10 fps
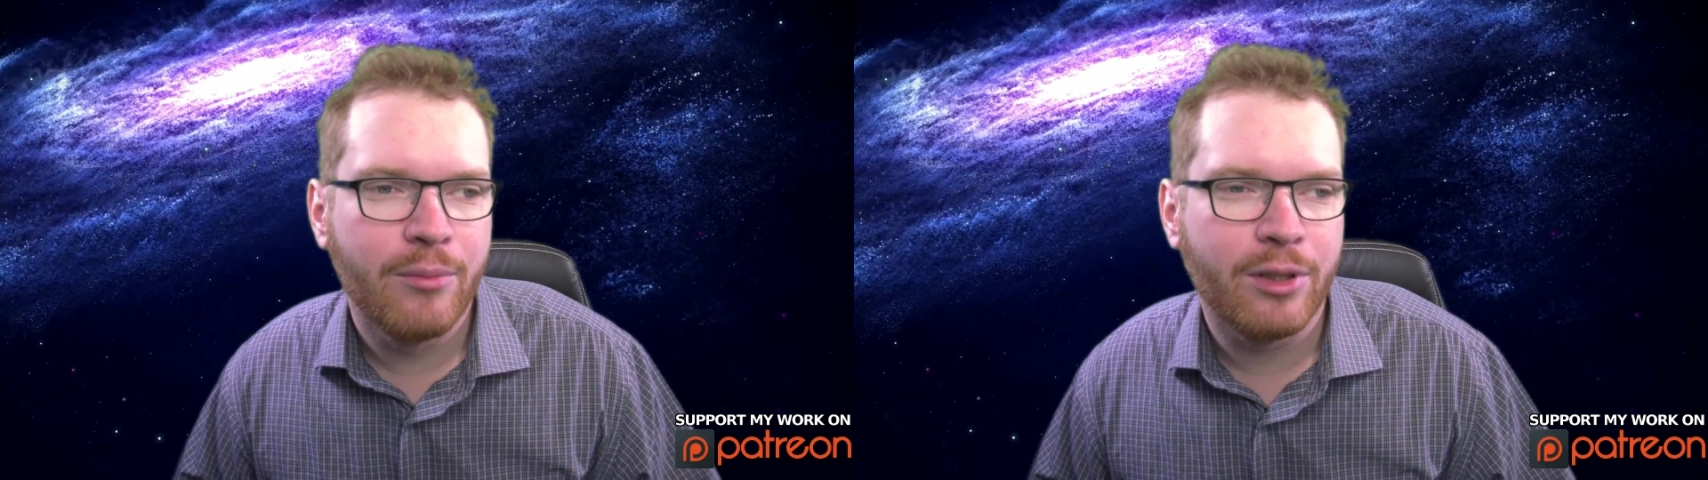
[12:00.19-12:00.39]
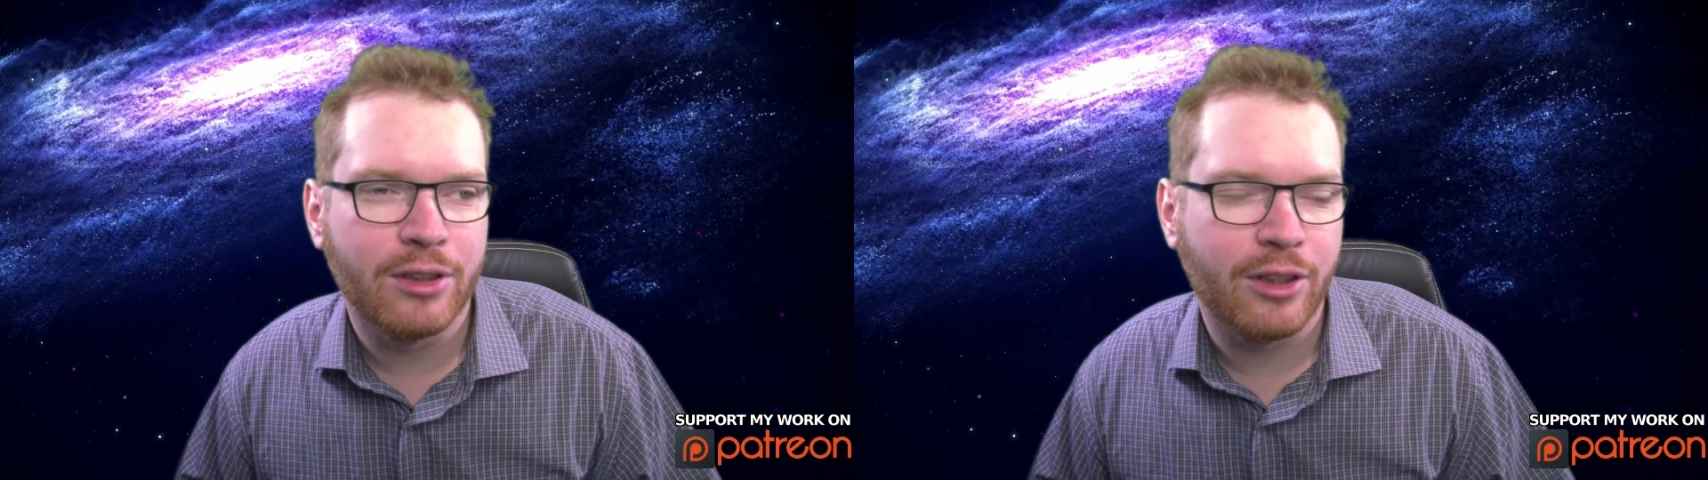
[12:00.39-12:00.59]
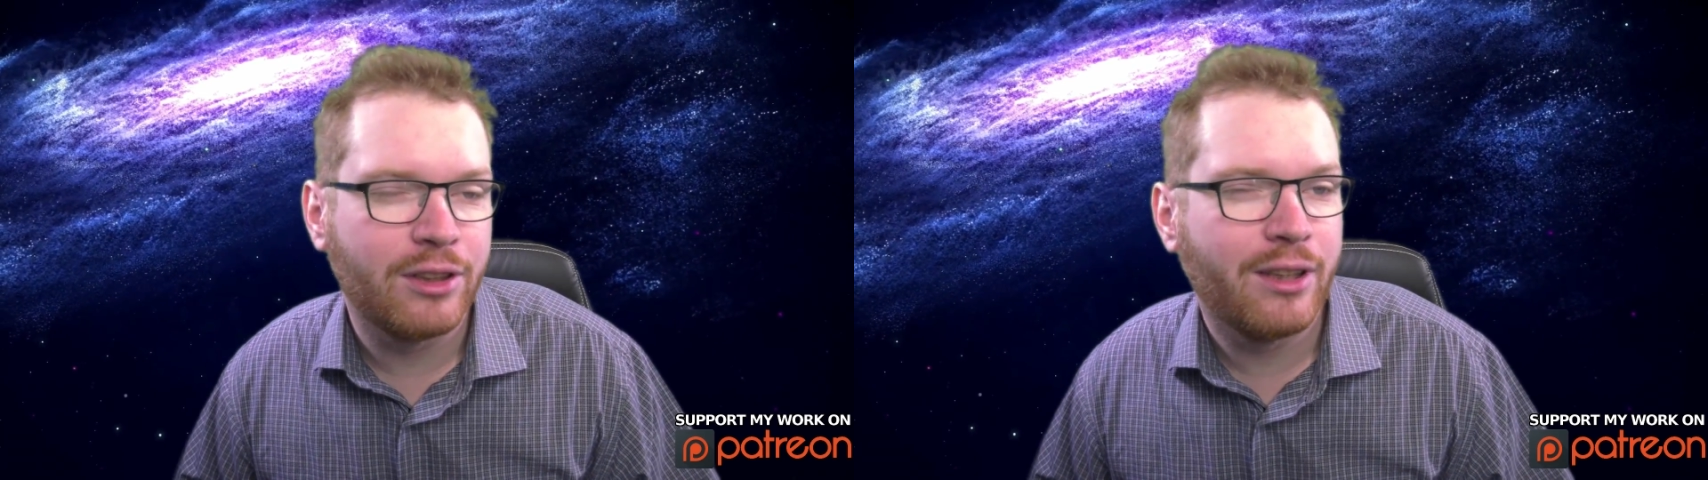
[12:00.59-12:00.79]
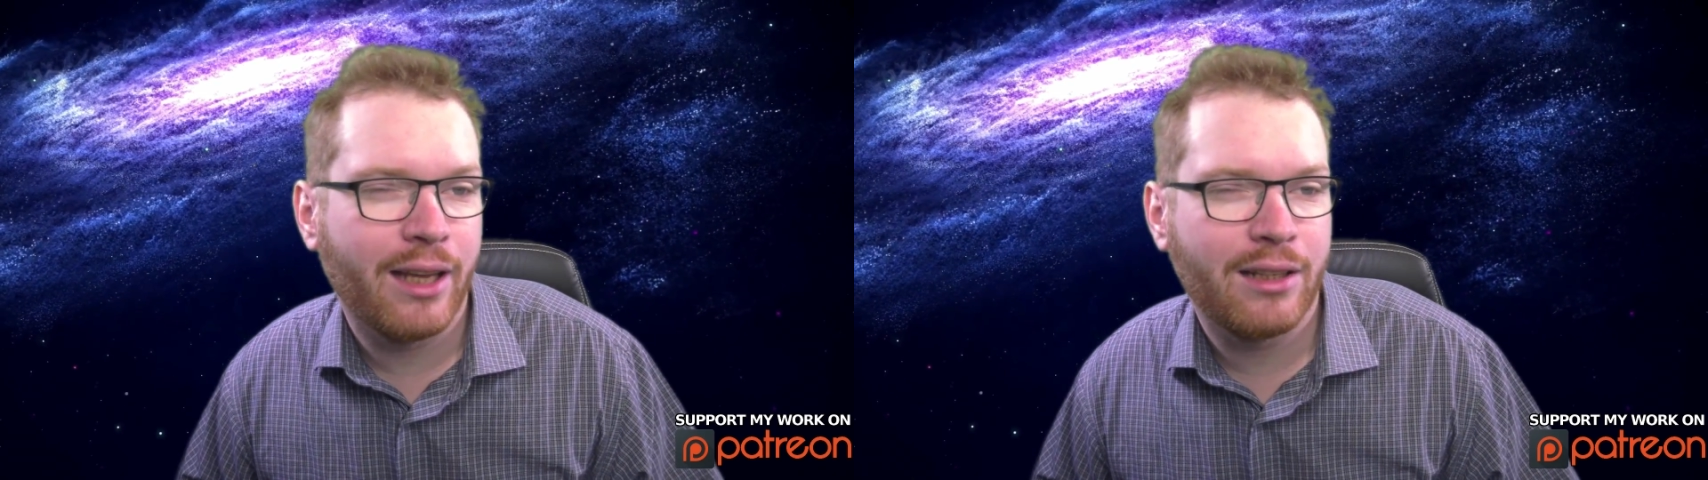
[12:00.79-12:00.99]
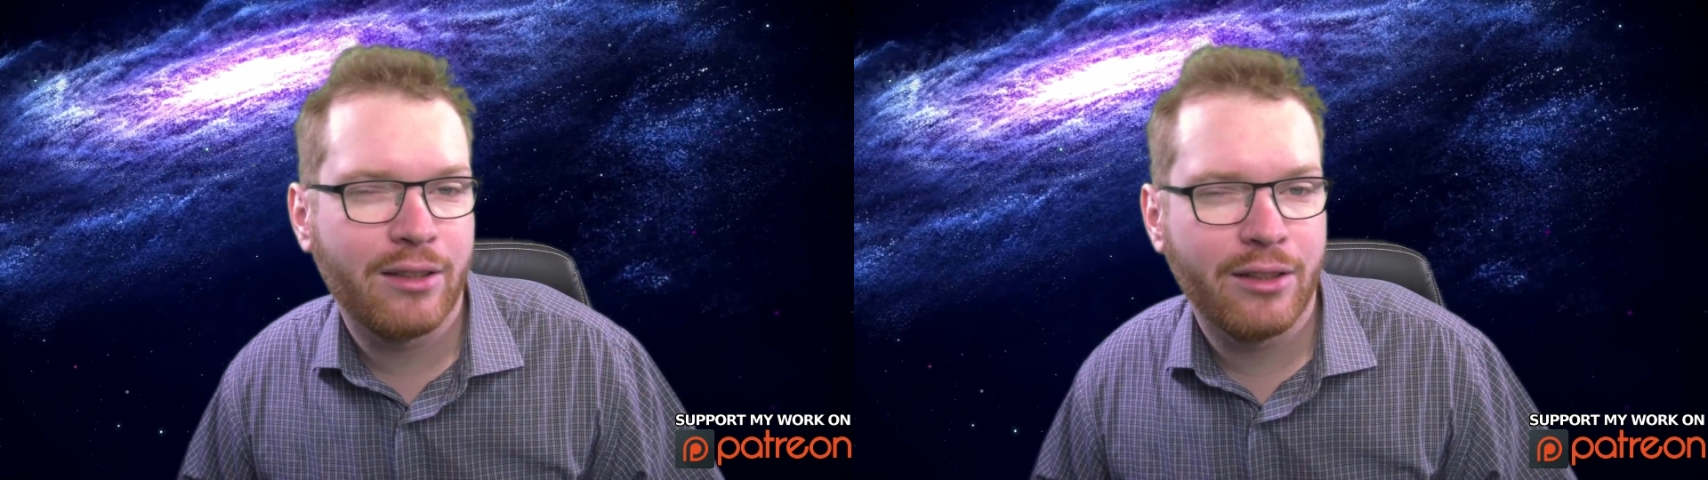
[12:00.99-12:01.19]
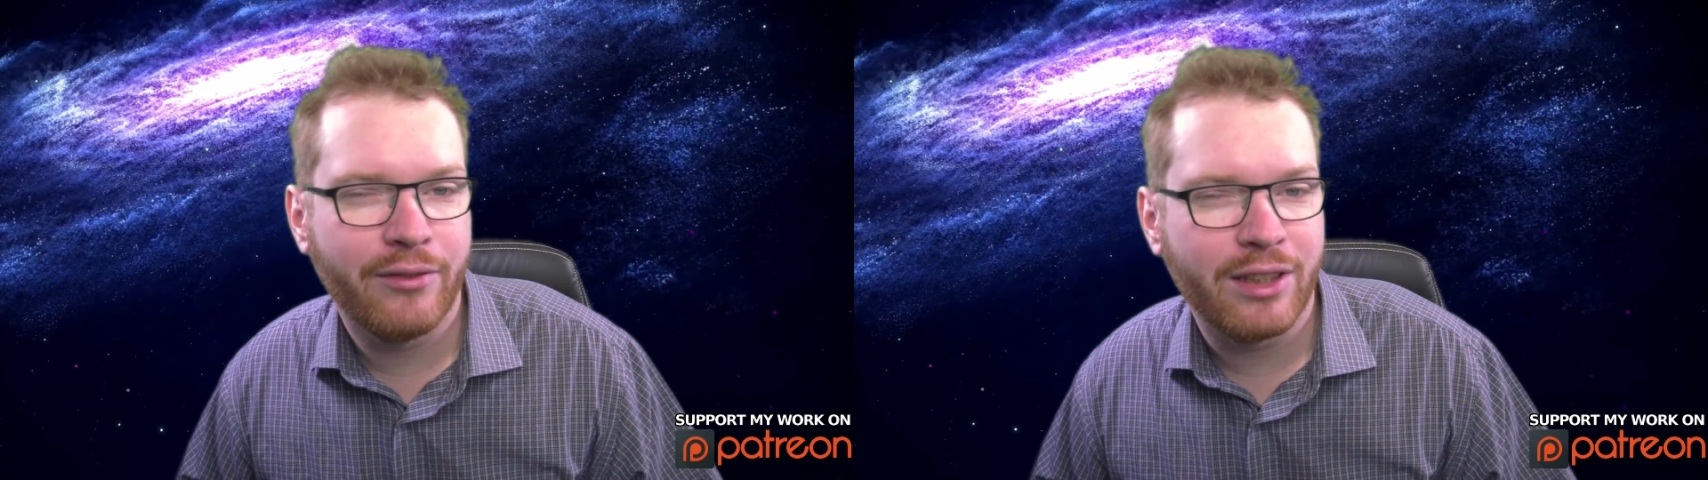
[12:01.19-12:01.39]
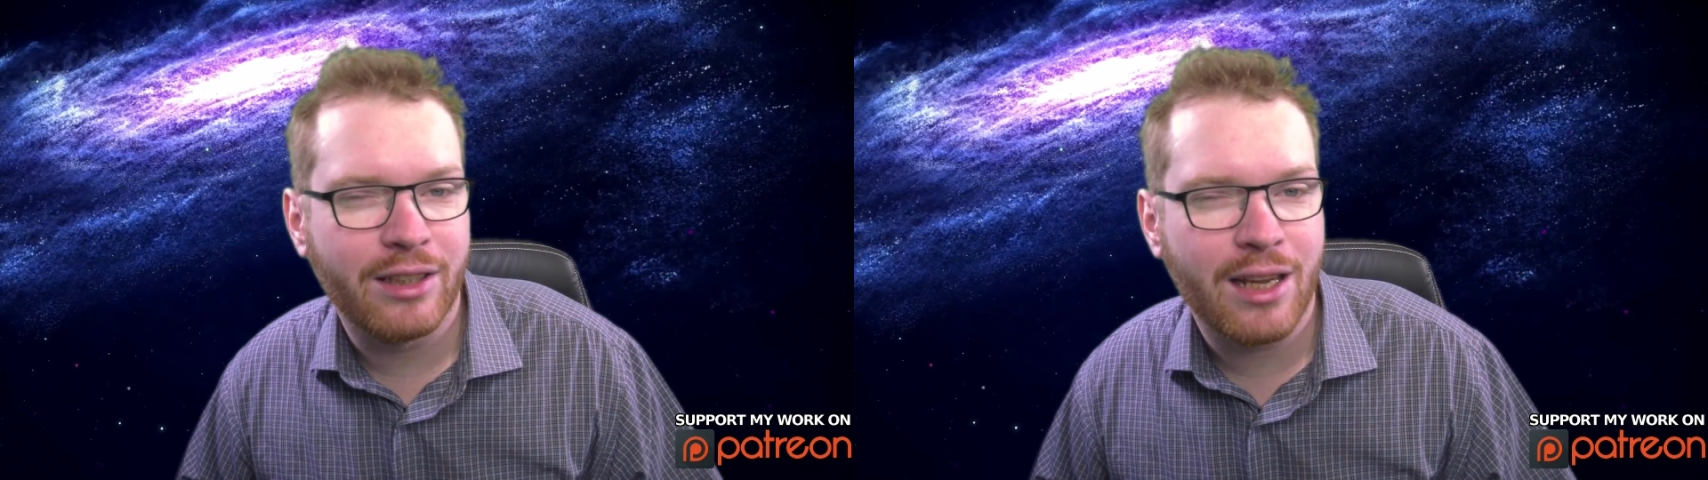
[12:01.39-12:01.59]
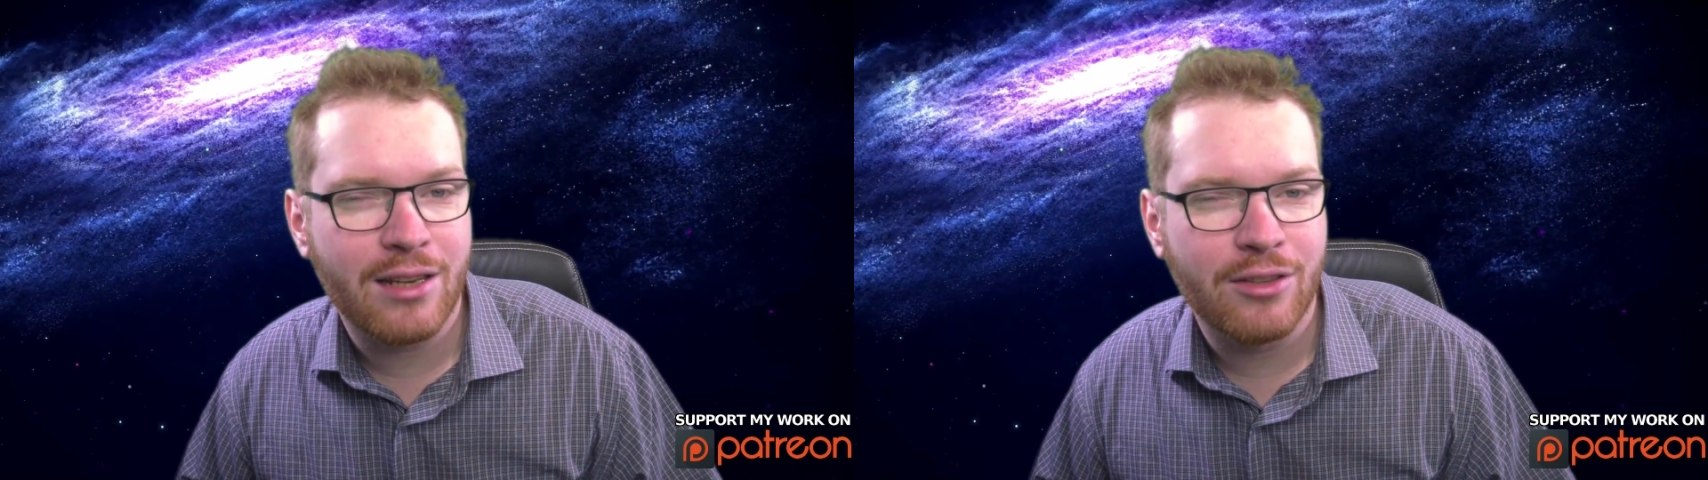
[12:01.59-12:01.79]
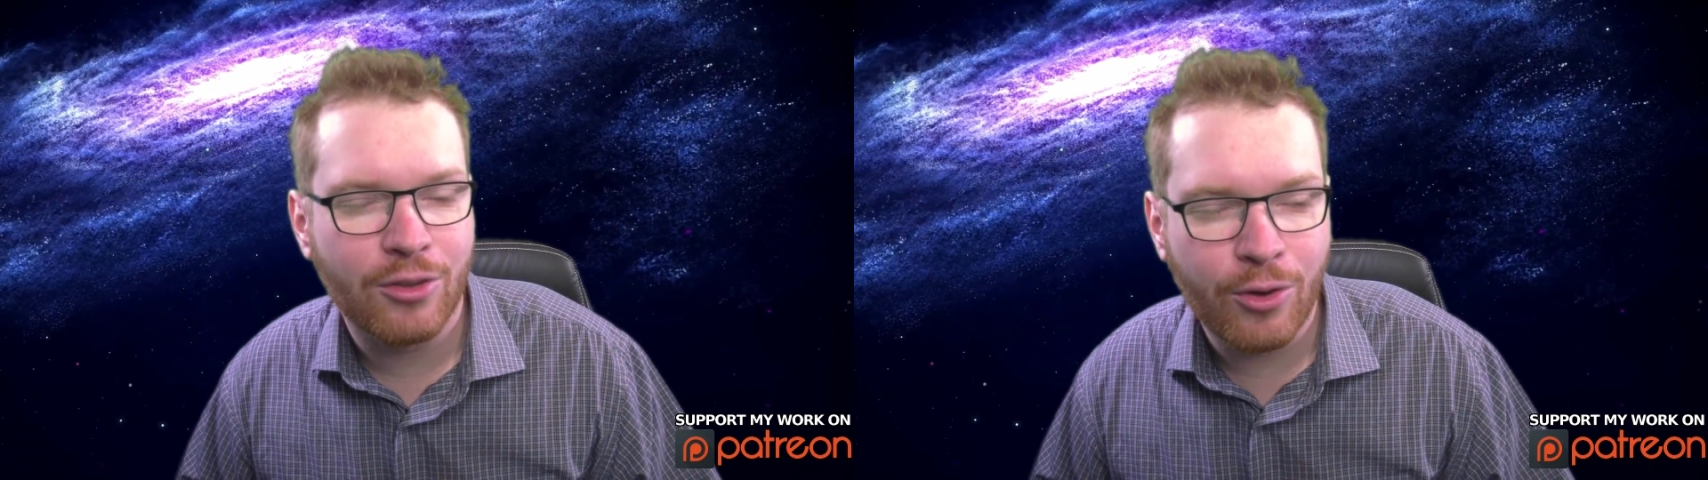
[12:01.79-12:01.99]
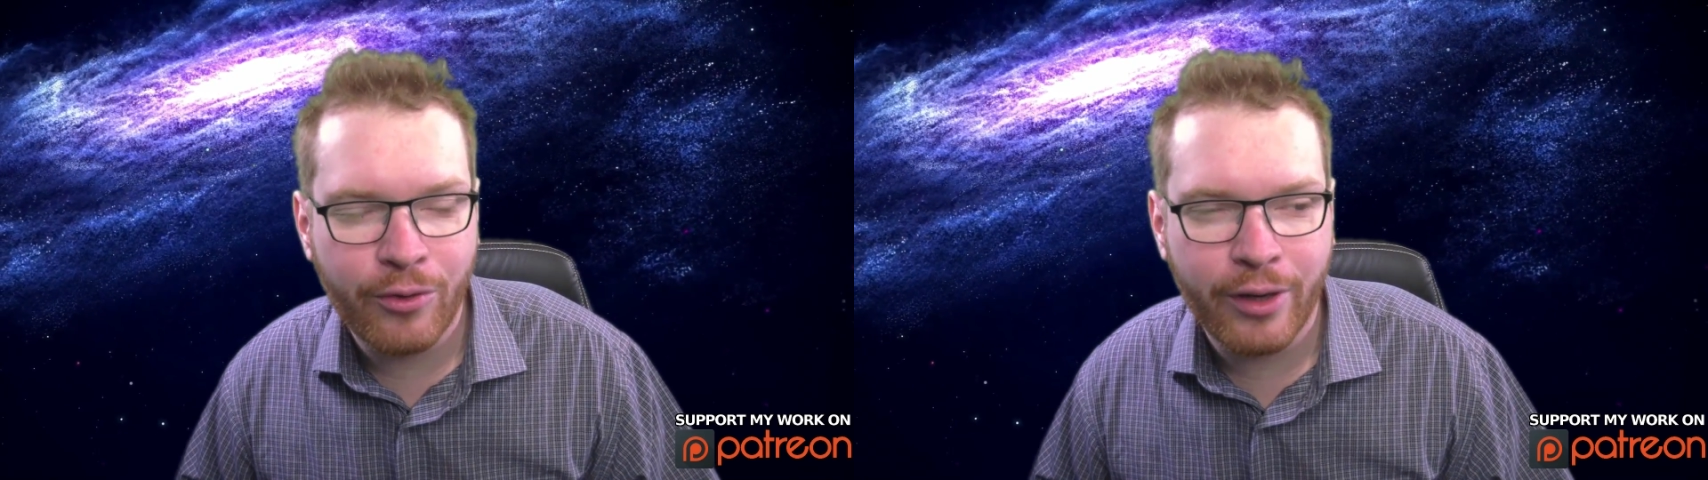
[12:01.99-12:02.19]
Because until that the investigation is
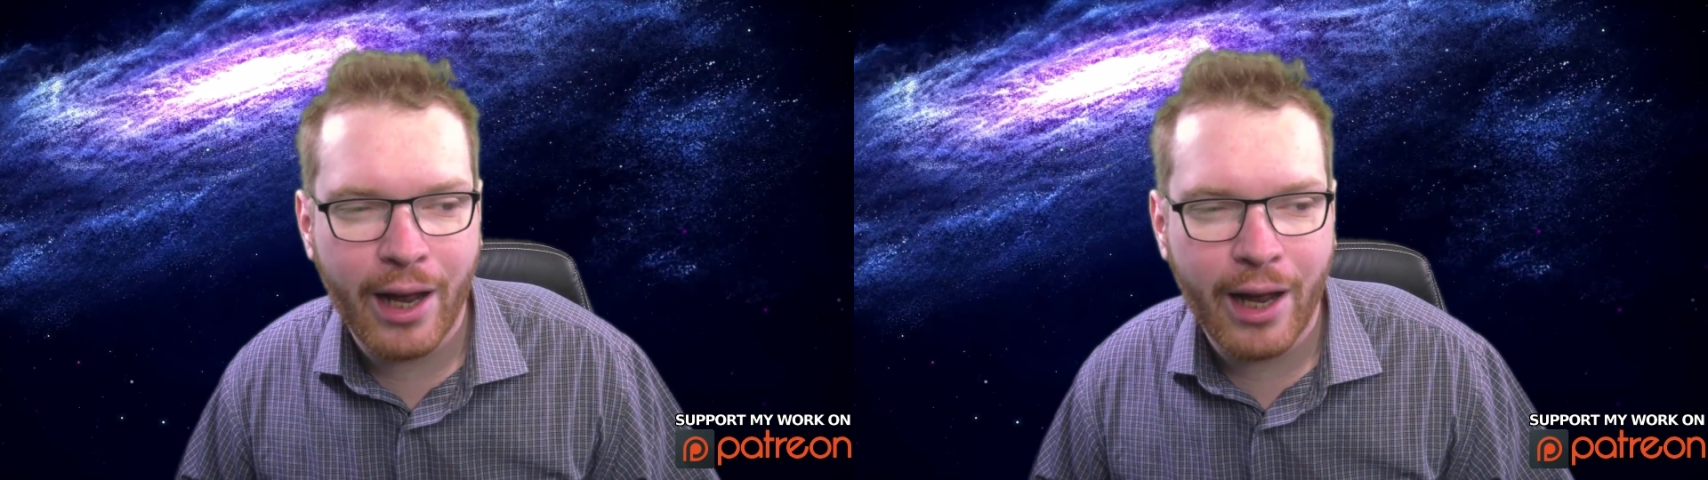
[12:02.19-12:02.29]
over,